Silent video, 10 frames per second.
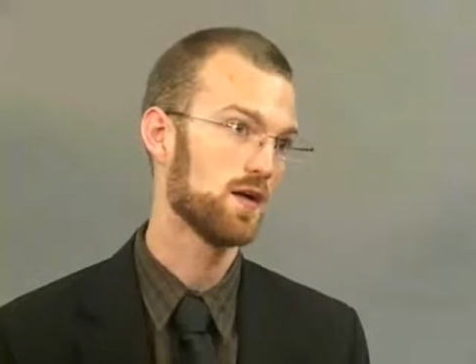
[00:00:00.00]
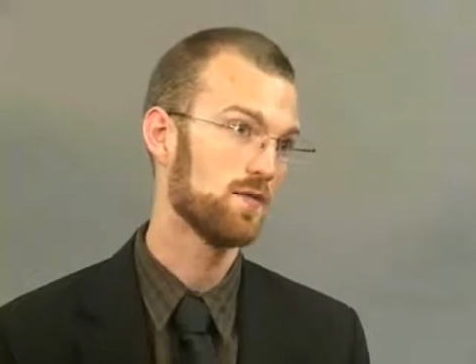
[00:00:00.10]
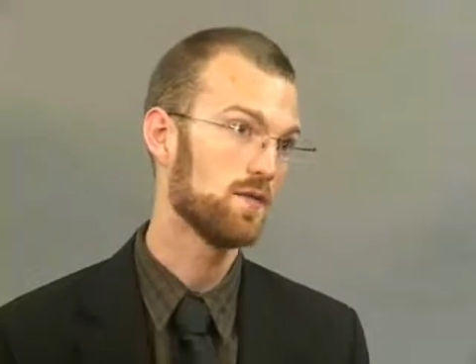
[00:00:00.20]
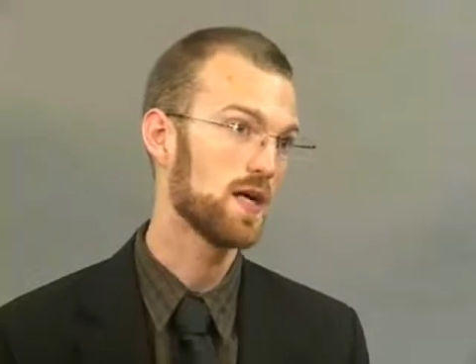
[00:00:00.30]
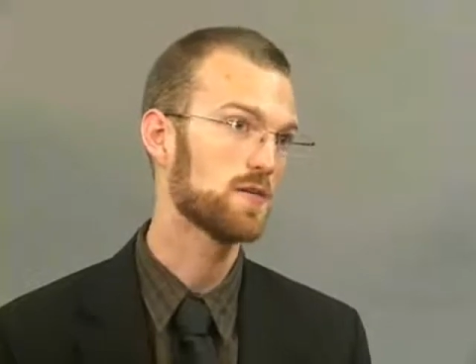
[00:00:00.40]

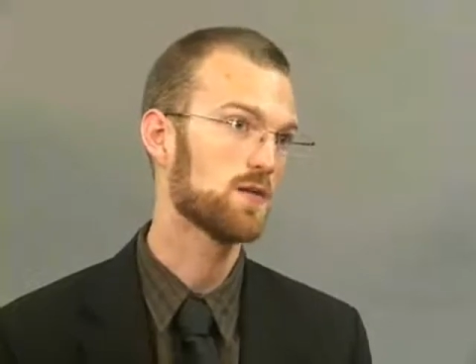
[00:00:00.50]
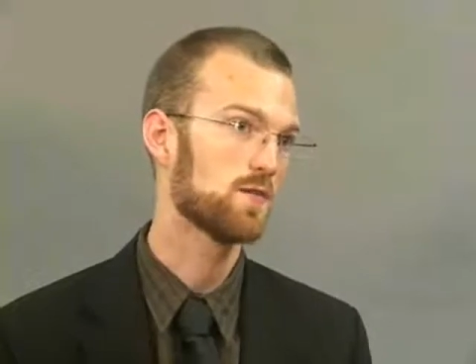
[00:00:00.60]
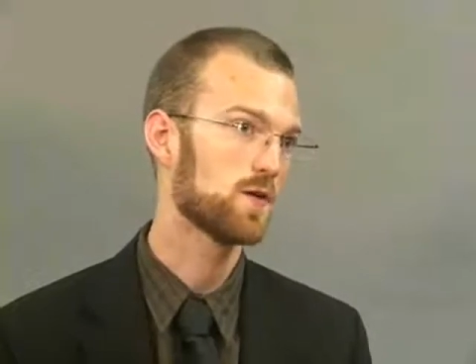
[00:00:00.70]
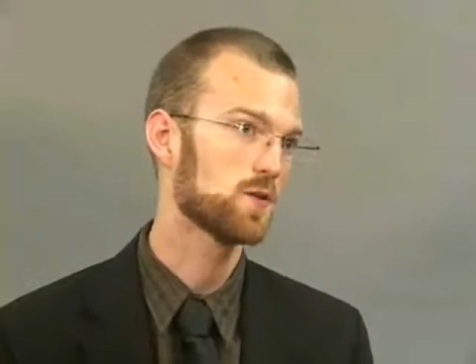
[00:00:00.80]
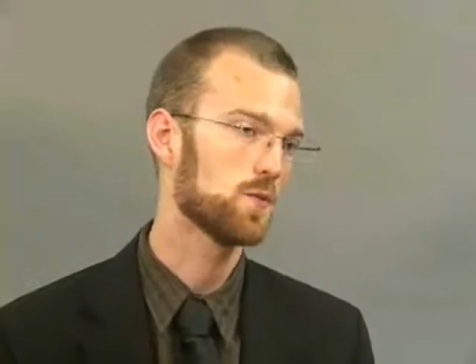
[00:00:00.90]
device with
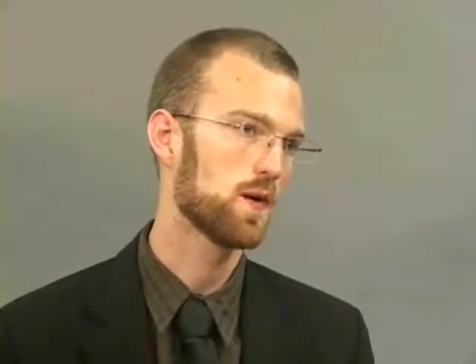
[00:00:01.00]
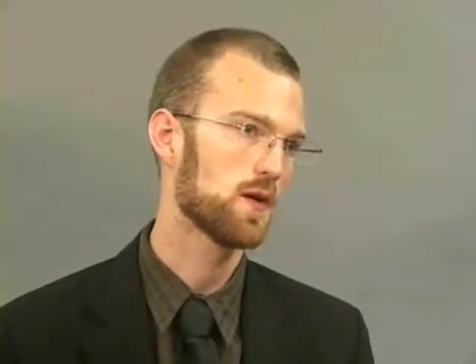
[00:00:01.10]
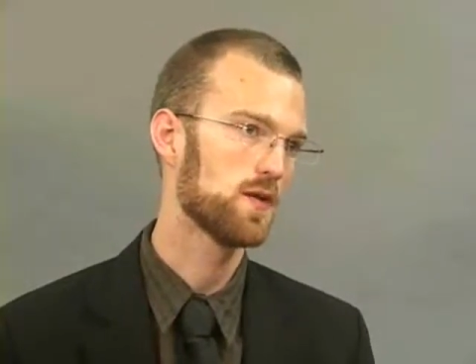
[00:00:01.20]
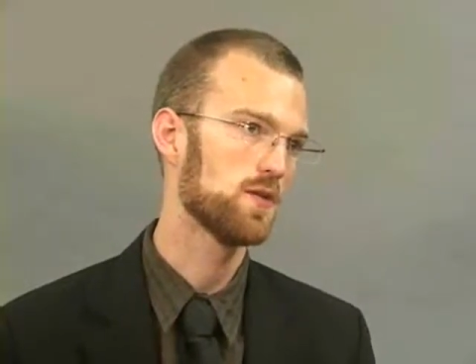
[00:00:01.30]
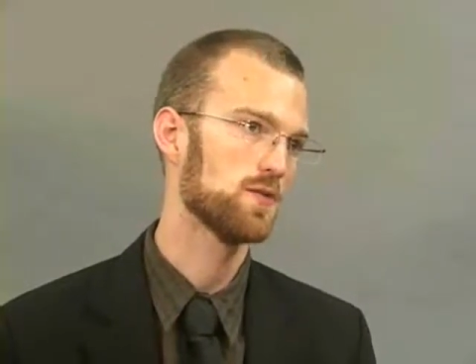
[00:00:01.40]
a virtual
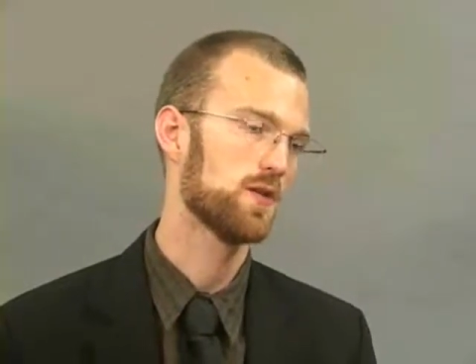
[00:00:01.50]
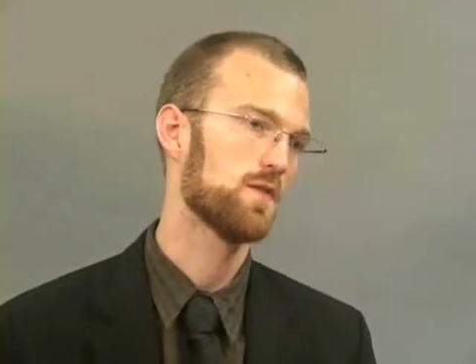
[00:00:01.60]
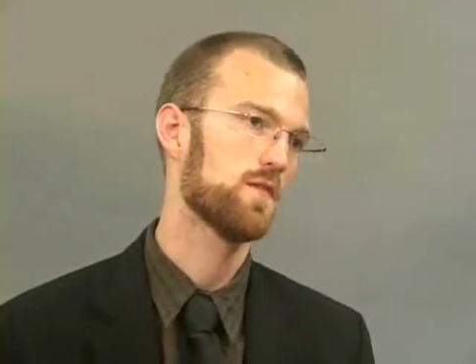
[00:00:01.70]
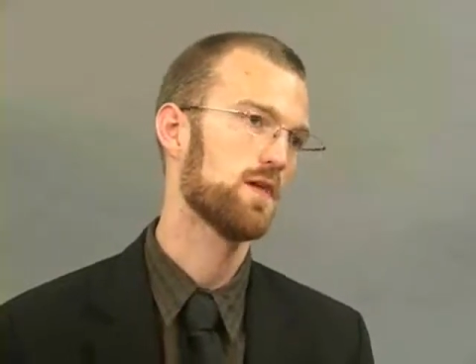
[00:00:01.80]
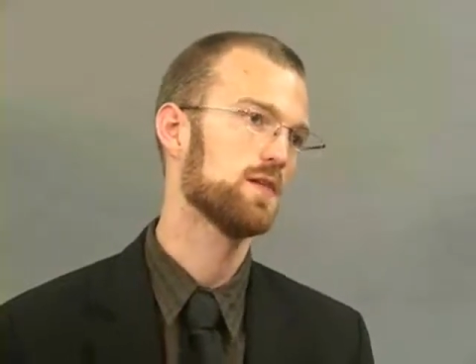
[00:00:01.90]
button user
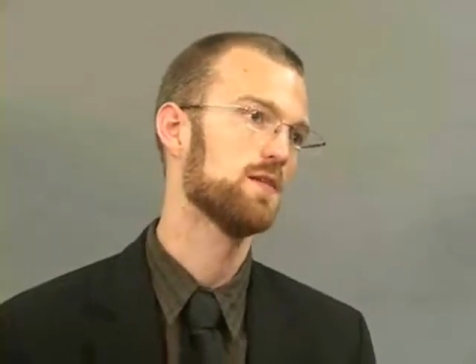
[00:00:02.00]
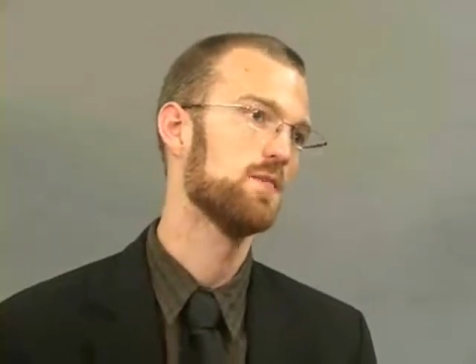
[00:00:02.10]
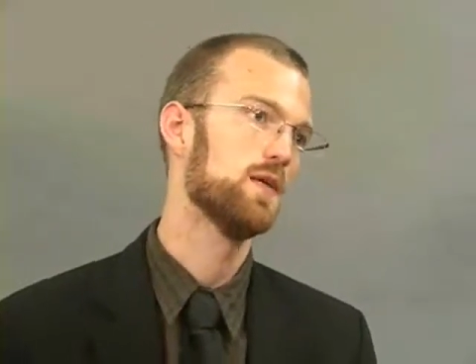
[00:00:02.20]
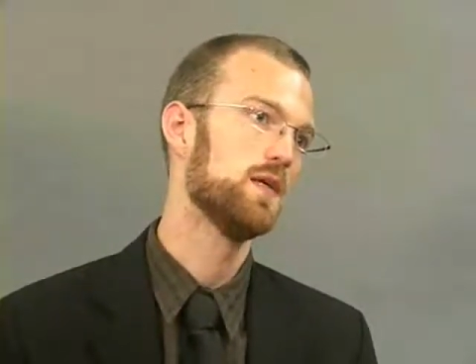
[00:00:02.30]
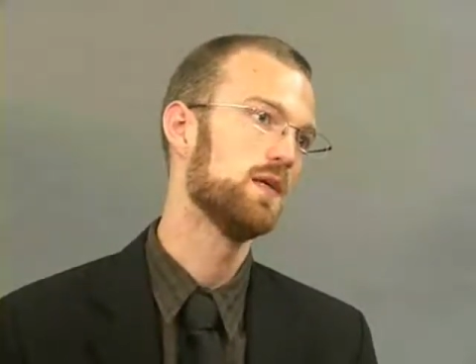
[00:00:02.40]
interface
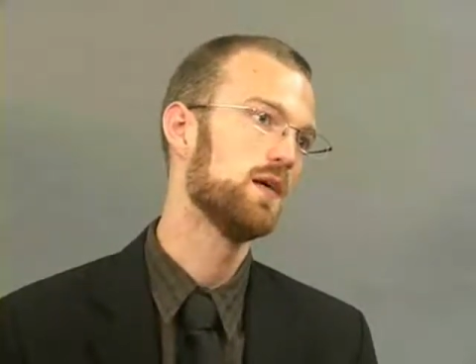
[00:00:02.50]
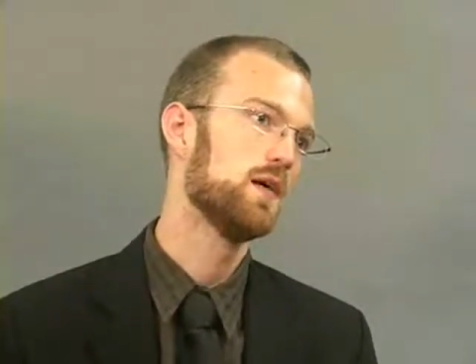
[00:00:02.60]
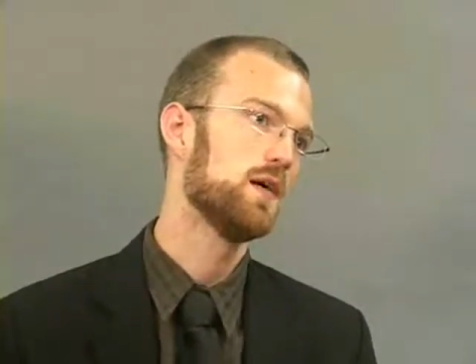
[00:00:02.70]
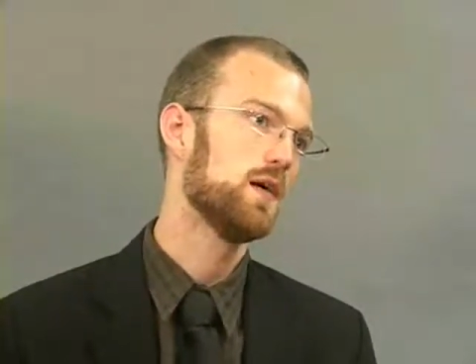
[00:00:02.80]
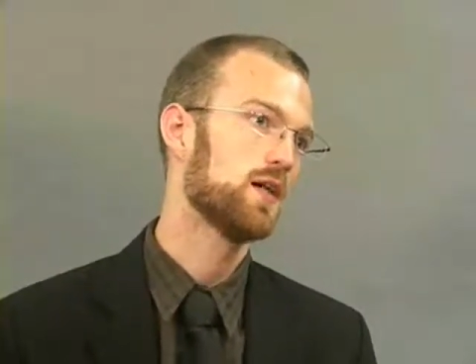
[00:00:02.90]
to be
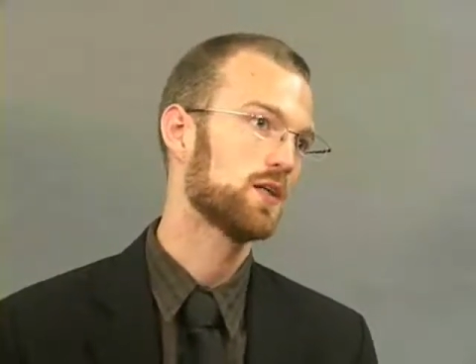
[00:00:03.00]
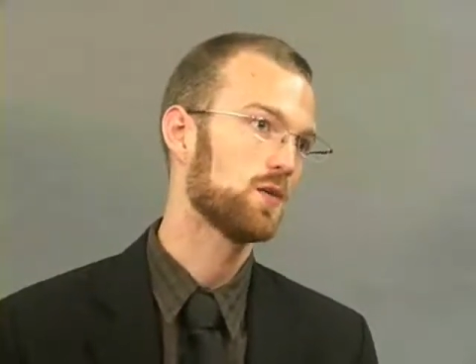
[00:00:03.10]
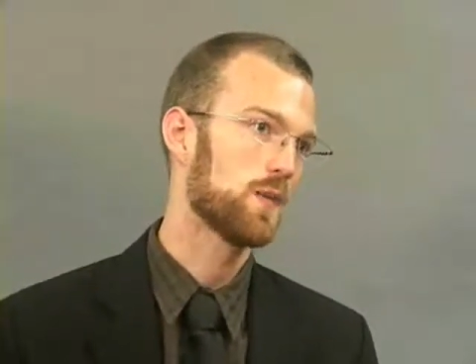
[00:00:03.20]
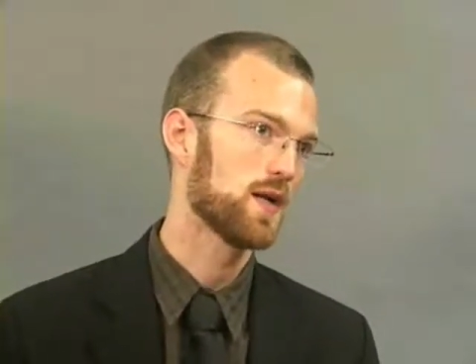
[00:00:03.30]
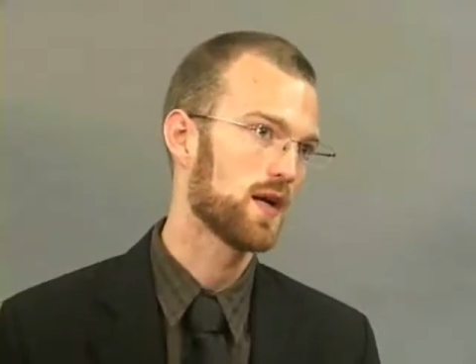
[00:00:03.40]

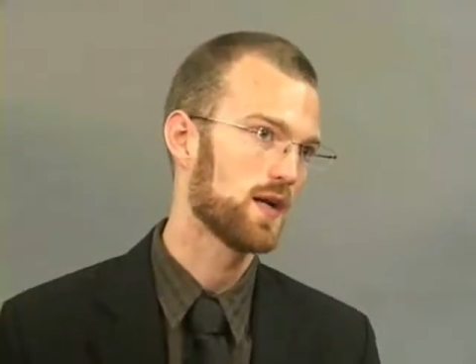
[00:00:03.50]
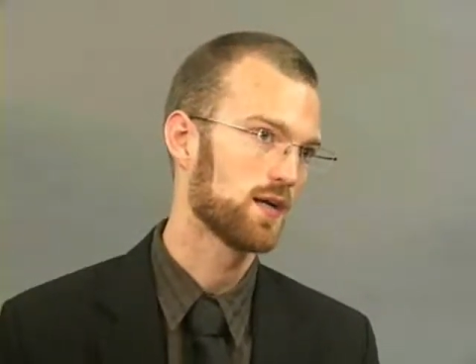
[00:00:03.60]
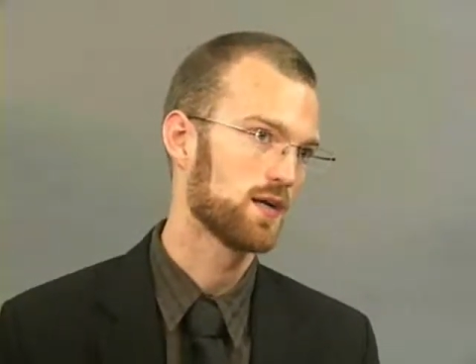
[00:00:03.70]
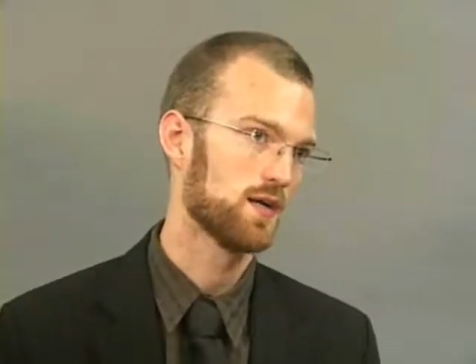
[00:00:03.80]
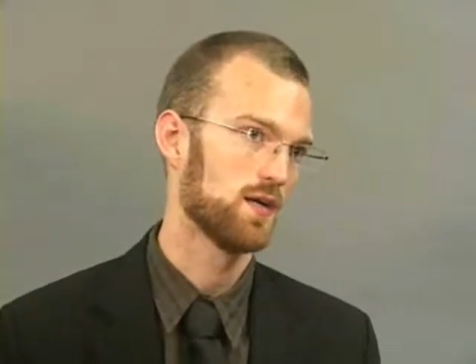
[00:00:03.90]
electromagnetic